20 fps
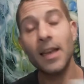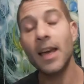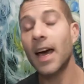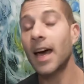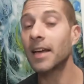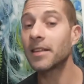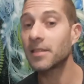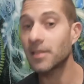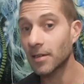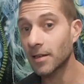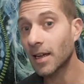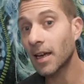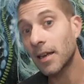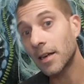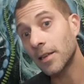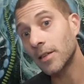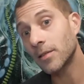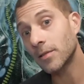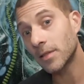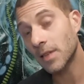I still kind
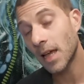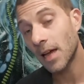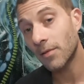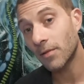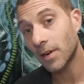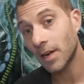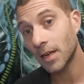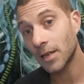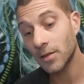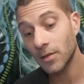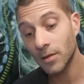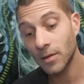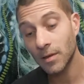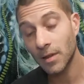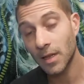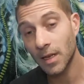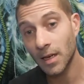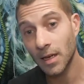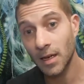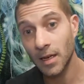of use that when I do
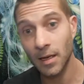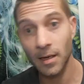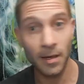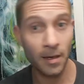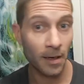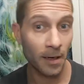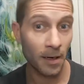the,